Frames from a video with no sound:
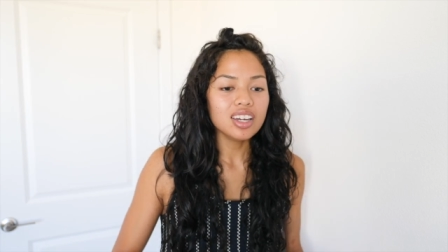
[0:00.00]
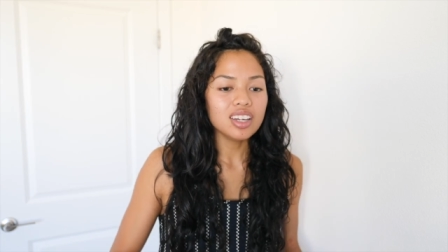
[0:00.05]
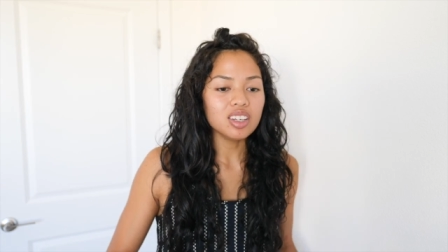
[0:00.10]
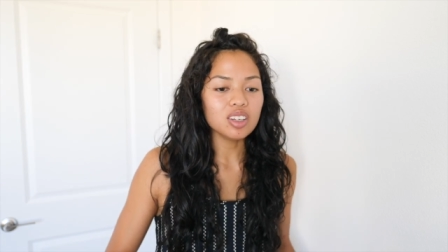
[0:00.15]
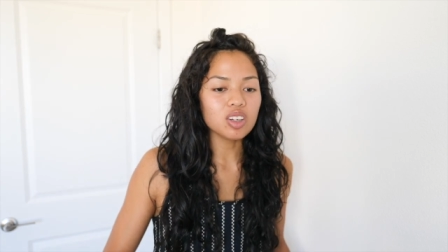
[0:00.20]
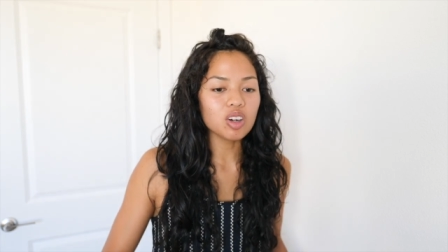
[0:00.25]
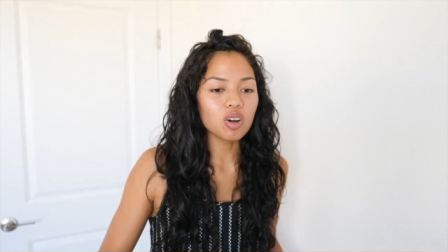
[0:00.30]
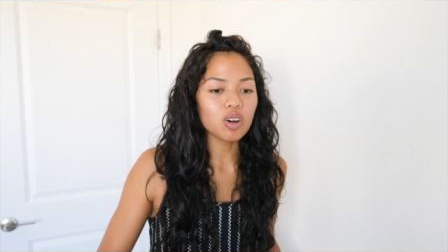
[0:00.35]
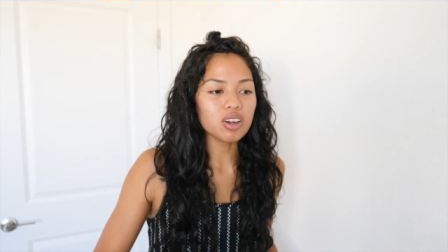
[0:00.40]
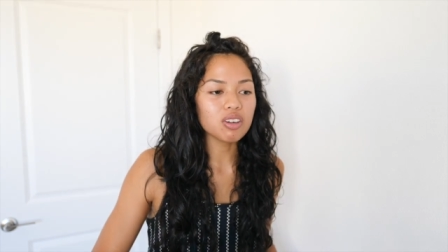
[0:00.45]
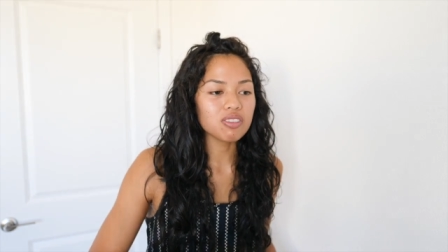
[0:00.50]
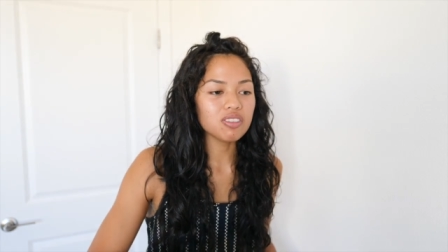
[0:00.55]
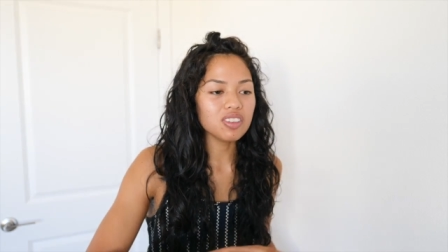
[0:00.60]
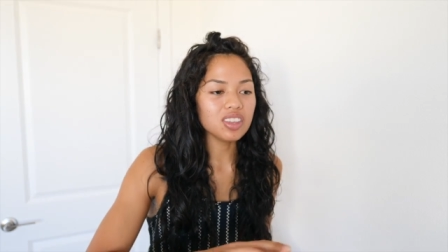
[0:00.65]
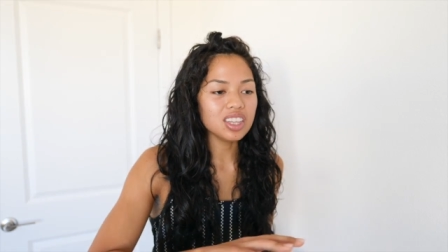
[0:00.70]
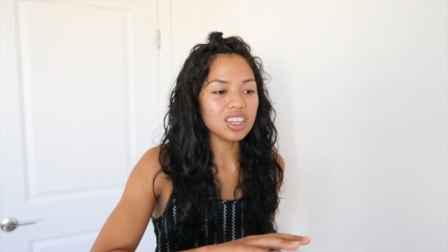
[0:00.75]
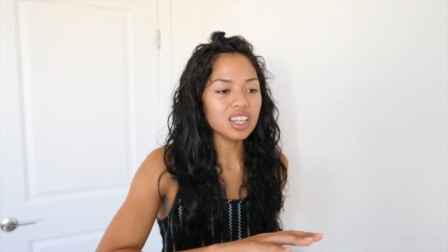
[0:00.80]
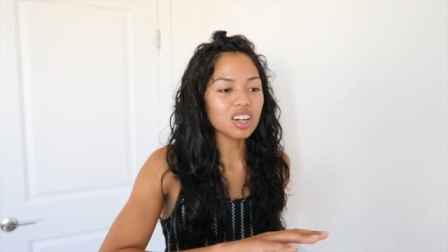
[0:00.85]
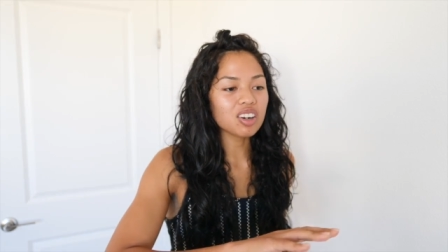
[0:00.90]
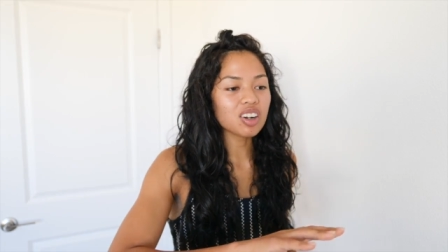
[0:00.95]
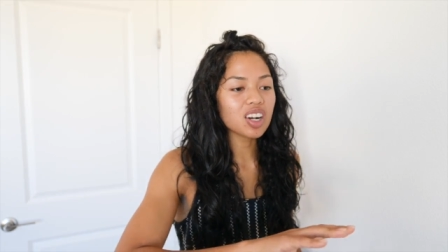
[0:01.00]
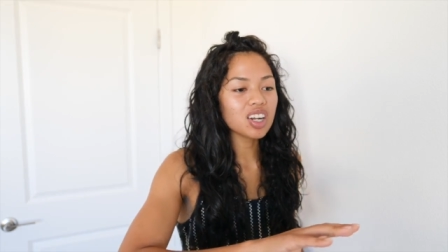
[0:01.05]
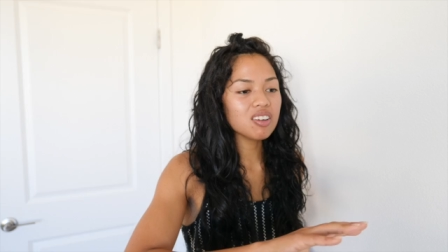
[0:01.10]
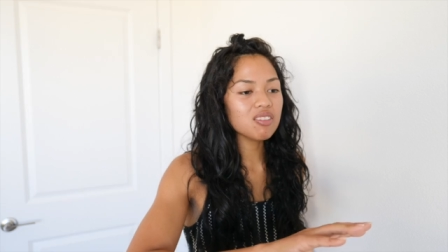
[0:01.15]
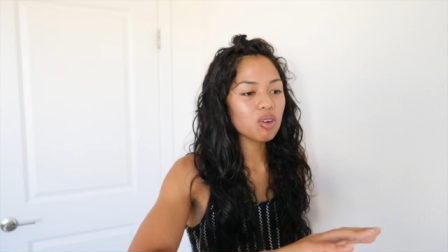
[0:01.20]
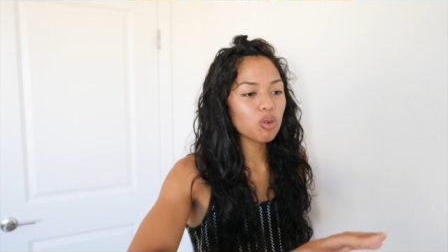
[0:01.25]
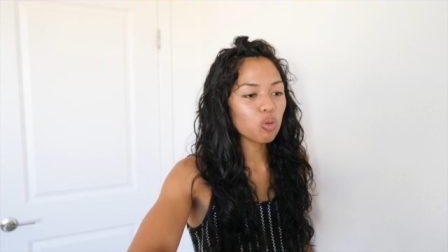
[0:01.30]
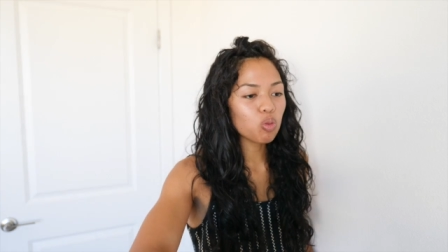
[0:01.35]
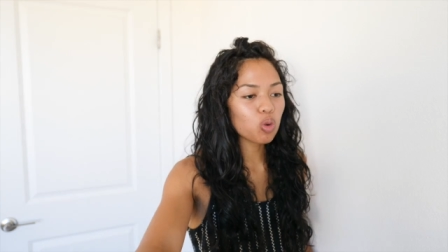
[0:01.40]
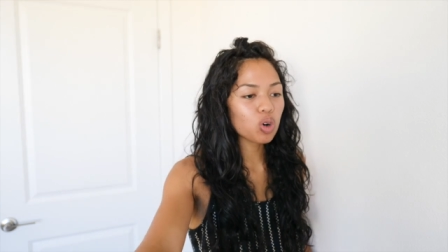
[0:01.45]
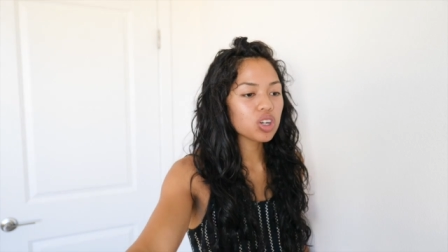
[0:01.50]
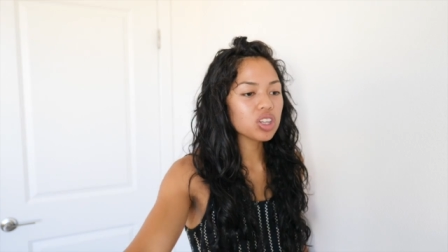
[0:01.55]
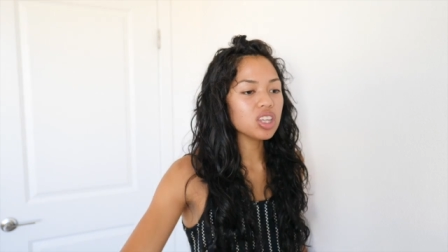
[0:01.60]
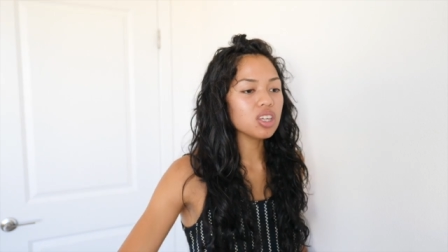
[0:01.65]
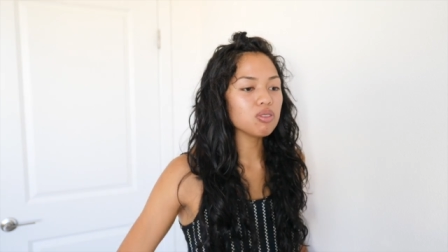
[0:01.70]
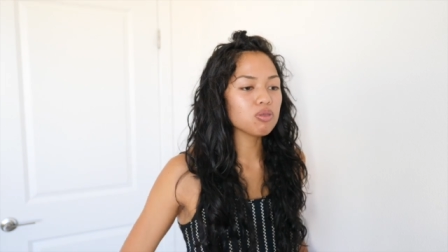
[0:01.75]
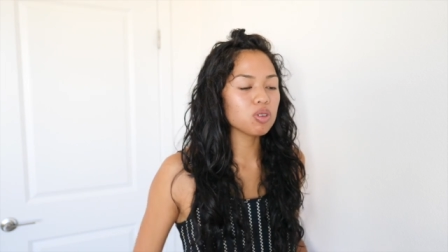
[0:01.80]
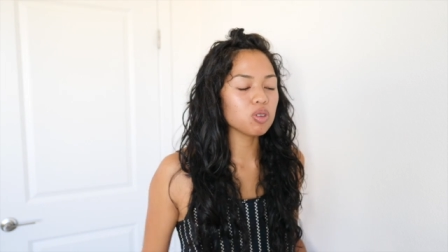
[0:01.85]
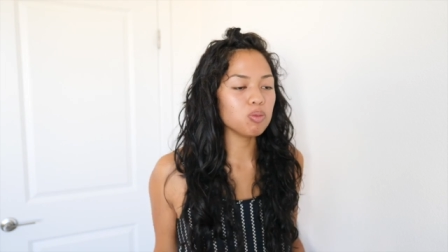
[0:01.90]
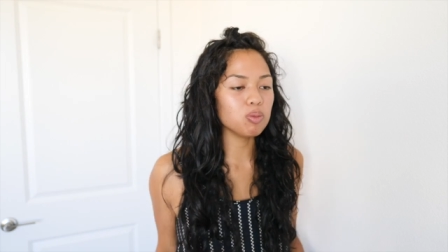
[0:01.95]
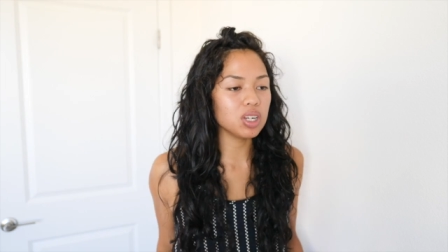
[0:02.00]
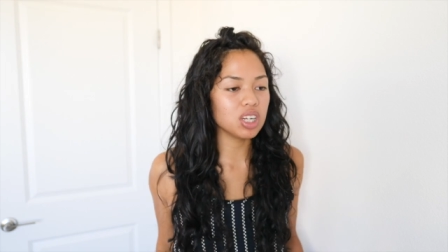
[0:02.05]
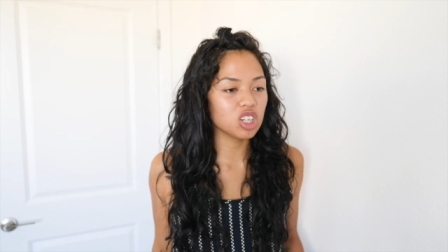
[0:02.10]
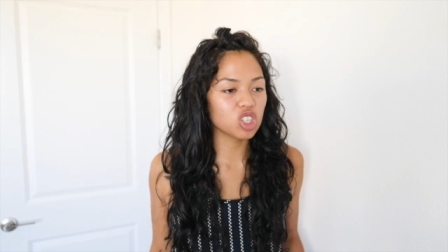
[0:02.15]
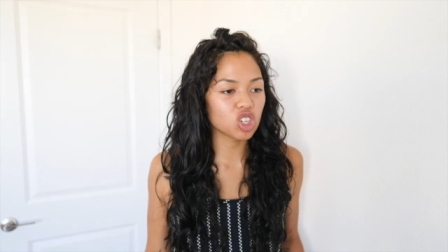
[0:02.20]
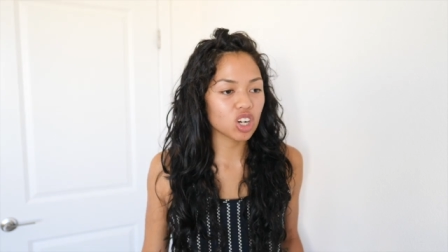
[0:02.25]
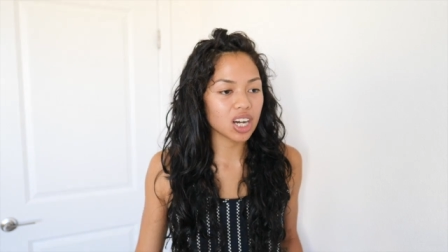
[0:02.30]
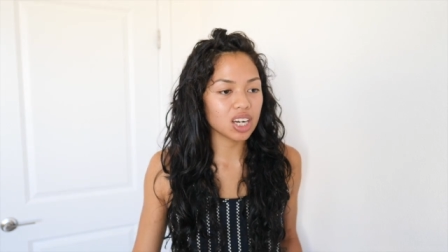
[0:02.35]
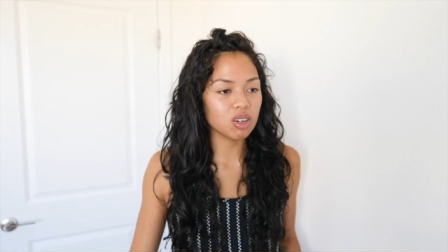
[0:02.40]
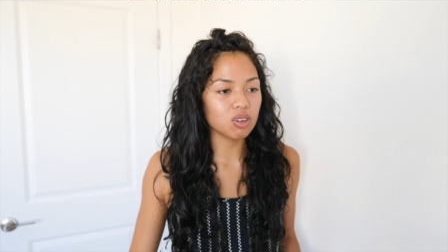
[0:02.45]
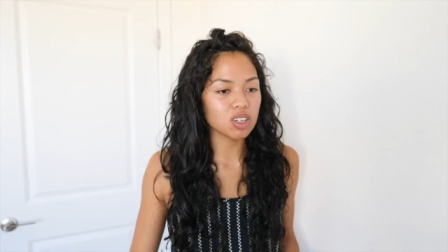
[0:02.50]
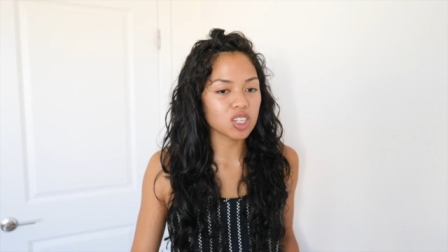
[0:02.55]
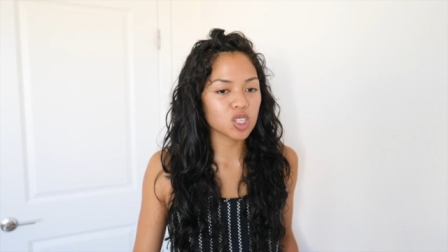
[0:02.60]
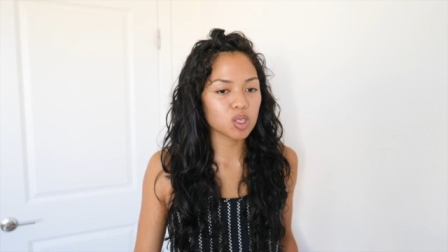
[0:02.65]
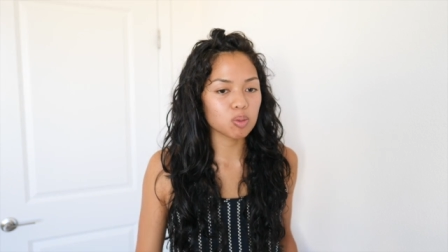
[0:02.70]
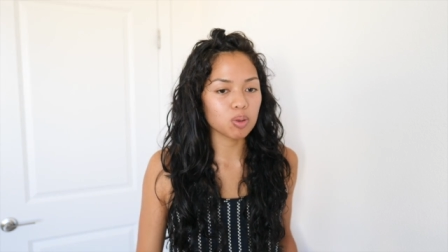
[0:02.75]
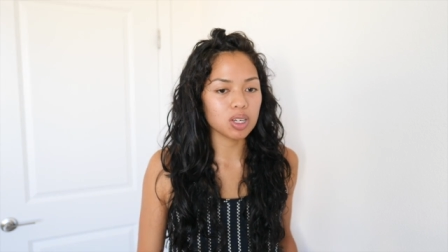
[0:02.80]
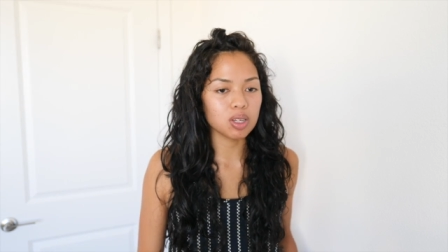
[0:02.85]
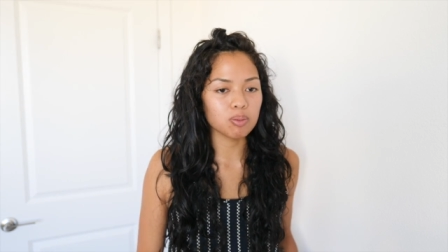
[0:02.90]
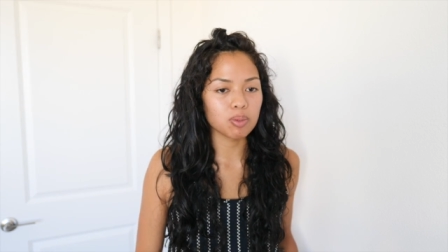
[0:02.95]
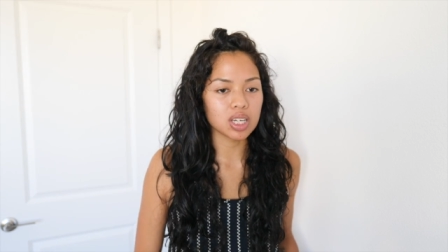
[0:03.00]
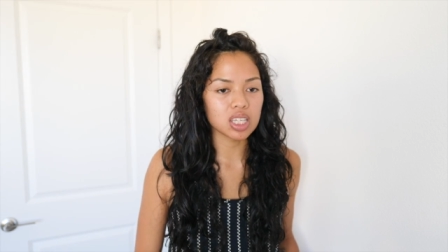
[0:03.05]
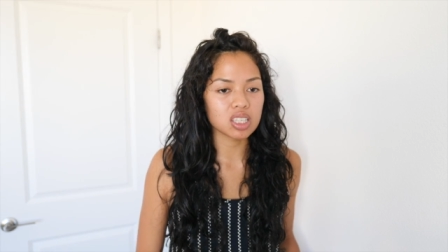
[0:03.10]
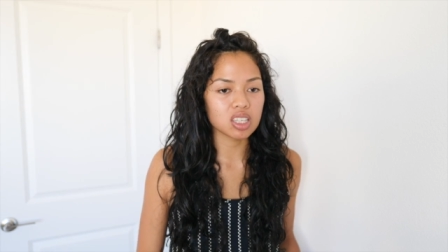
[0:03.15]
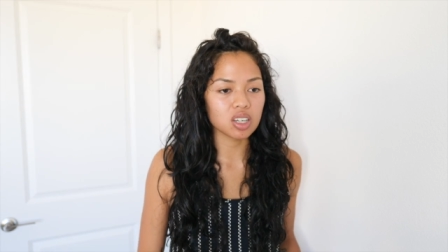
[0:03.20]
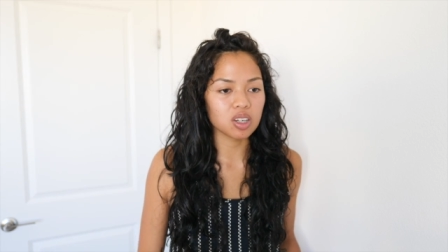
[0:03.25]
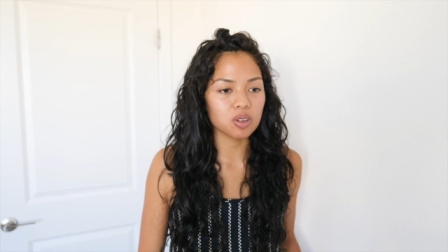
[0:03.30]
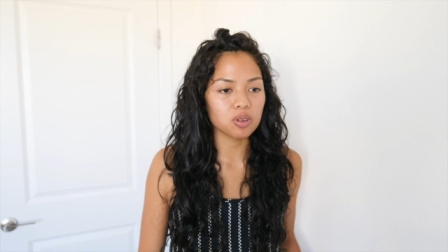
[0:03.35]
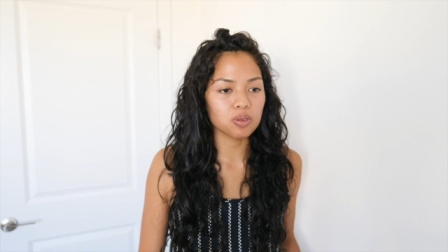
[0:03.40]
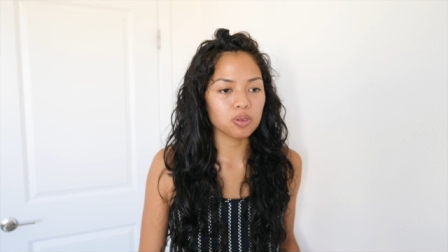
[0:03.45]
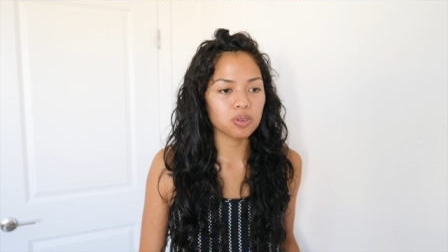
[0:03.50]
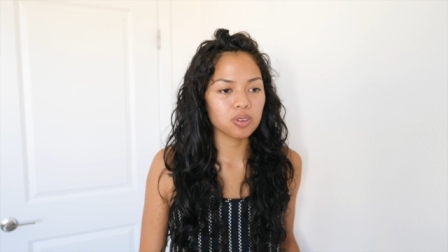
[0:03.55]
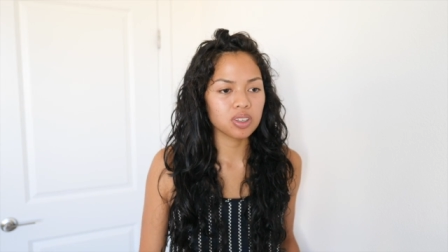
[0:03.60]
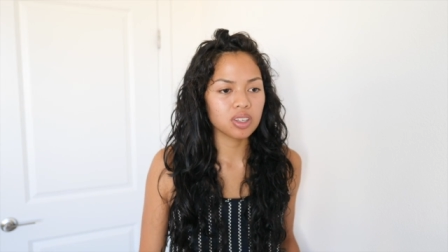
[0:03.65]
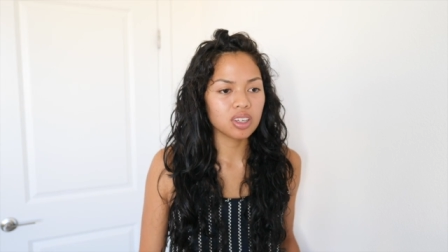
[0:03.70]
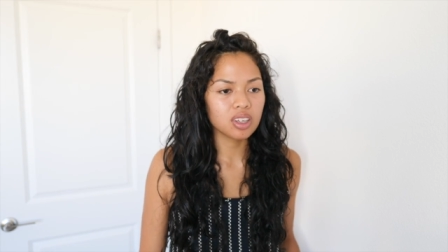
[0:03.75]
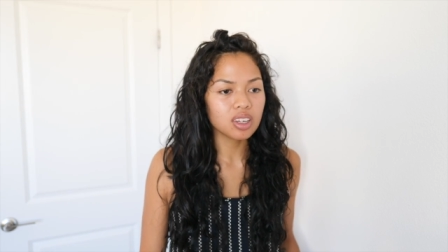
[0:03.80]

you go, if they're not even worth it for me to try to explain myself.